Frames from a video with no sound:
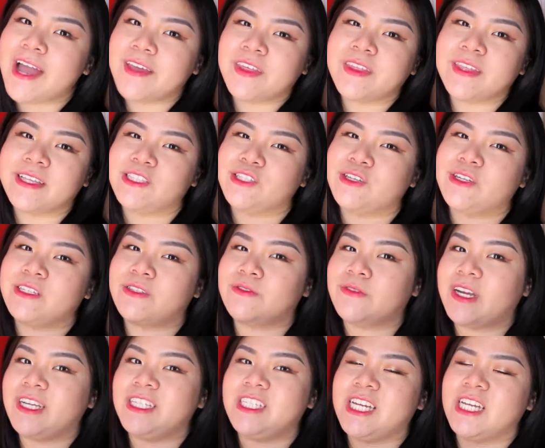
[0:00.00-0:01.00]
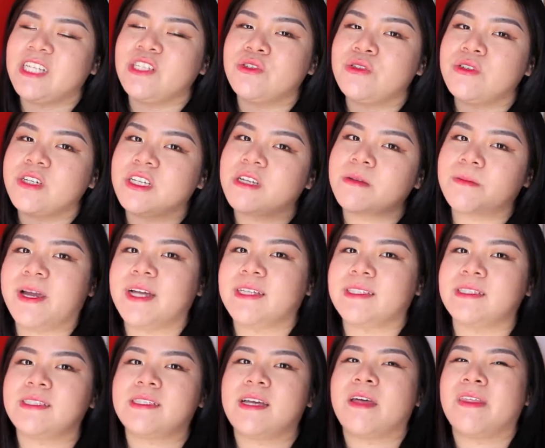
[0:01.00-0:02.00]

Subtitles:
I think this toner is very gentle in comparison to